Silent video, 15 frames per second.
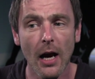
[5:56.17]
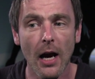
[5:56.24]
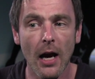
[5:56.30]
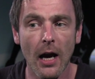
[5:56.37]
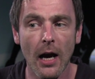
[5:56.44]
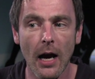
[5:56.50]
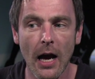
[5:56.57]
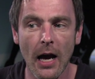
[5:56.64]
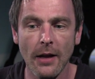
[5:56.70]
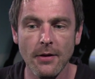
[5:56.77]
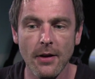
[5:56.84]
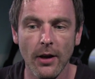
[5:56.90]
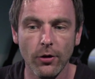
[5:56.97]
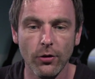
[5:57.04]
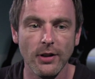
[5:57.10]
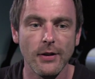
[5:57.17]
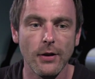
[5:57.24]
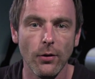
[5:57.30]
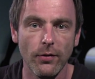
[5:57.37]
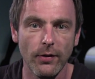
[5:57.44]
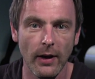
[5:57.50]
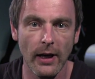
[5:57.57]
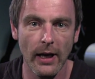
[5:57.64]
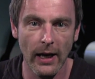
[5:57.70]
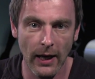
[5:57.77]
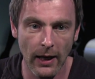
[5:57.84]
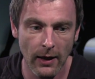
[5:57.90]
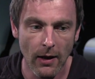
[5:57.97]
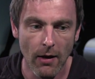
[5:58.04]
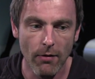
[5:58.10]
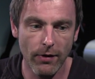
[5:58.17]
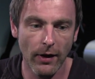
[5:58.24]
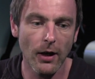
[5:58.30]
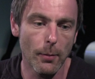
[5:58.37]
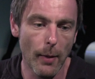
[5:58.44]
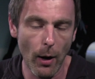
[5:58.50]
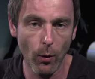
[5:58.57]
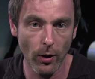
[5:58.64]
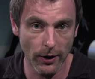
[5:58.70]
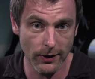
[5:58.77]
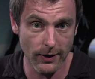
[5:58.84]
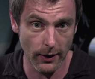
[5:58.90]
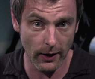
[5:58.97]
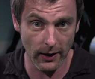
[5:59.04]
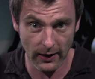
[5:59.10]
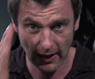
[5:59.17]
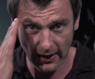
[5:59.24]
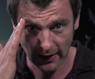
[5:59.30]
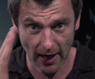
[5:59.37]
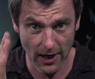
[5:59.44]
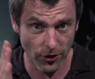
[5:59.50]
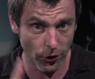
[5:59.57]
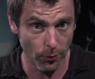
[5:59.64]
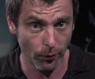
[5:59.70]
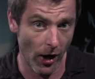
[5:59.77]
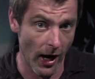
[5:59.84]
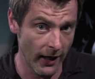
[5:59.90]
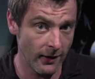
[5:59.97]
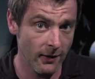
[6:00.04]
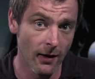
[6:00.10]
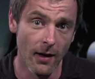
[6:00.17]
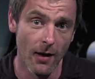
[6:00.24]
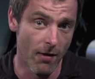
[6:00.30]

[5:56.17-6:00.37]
And the critical thing here, think about what you're doing, engage your brain,